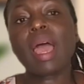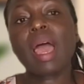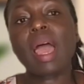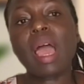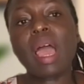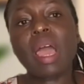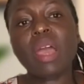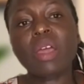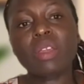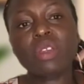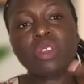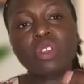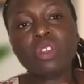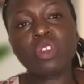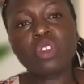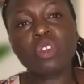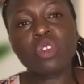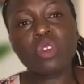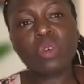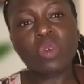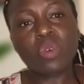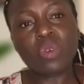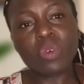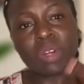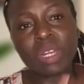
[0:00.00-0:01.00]
and
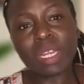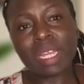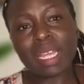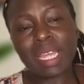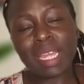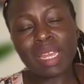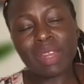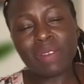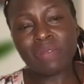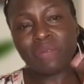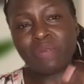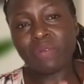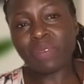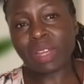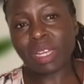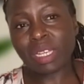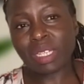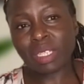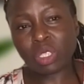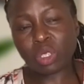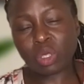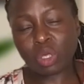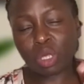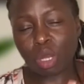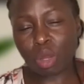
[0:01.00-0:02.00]
you
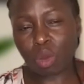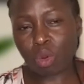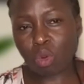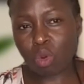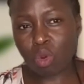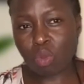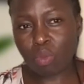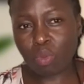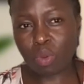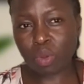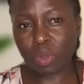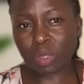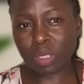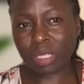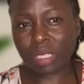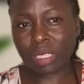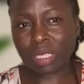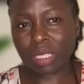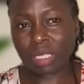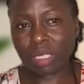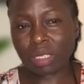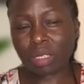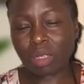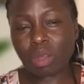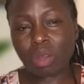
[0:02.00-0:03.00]
reinvest your
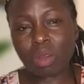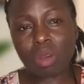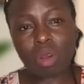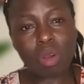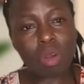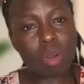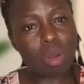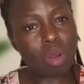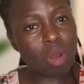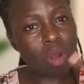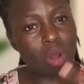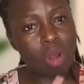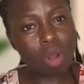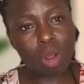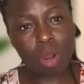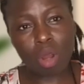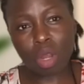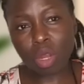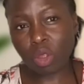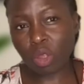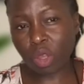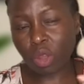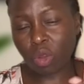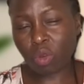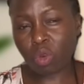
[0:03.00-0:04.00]
coupons, all
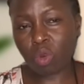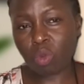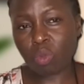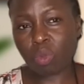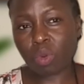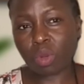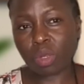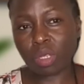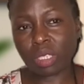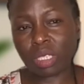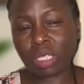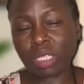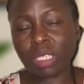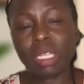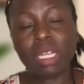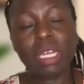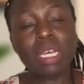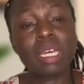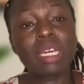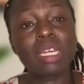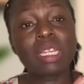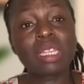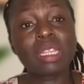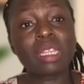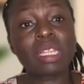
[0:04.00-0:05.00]
your coupons,
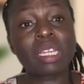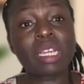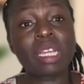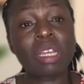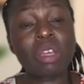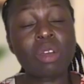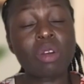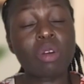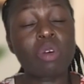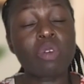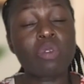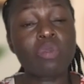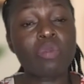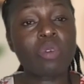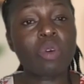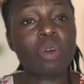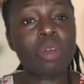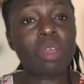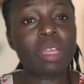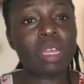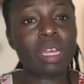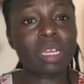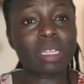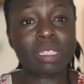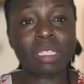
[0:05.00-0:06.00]
3 or 4
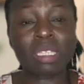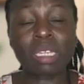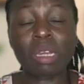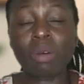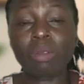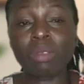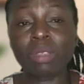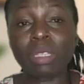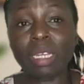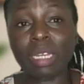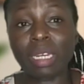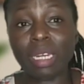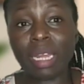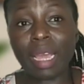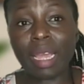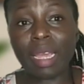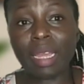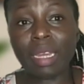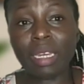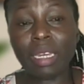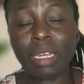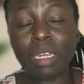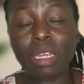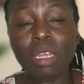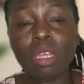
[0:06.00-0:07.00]
years down the
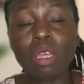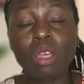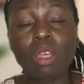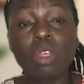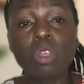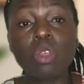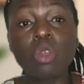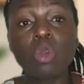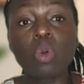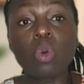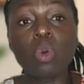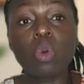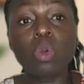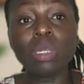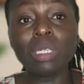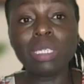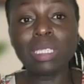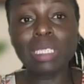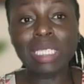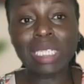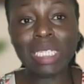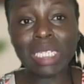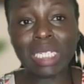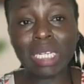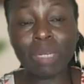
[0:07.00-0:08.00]
line, you
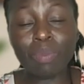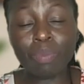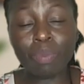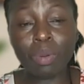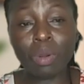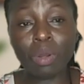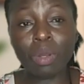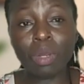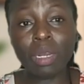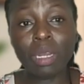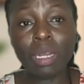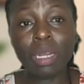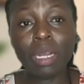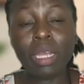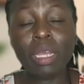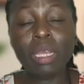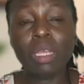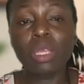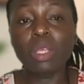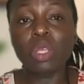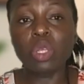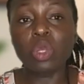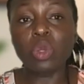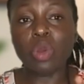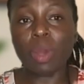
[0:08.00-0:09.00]
could triple
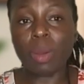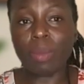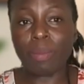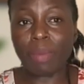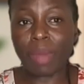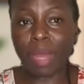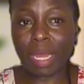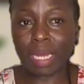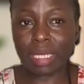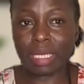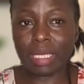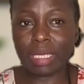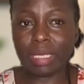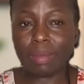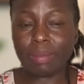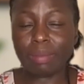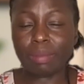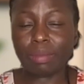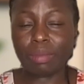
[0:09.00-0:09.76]
your money.